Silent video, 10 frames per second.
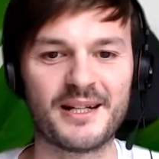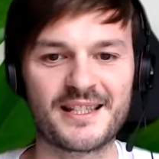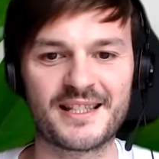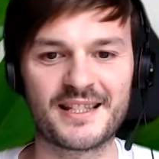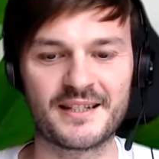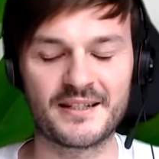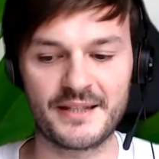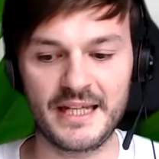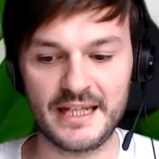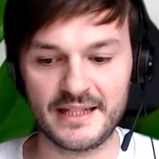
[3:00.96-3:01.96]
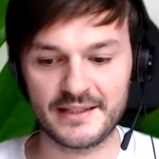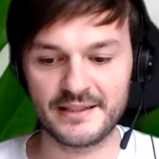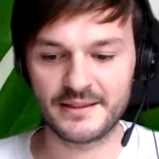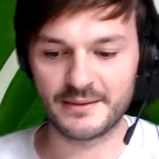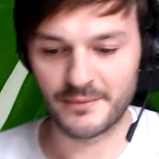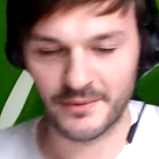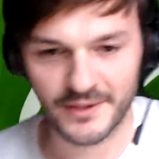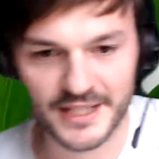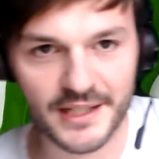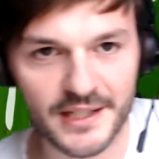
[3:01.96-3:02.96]
but uh, yeah, the
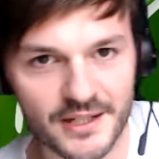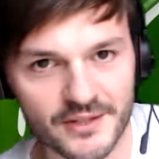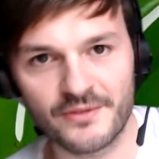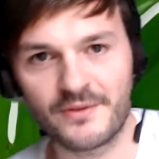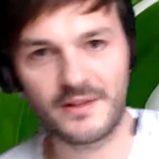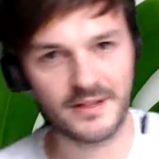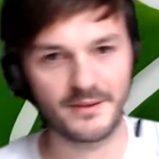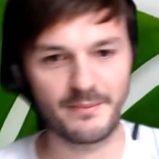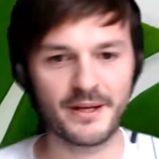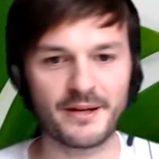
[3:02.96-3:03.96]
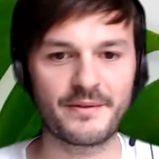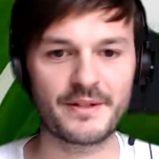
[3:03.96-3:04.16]
more diligent you are, the better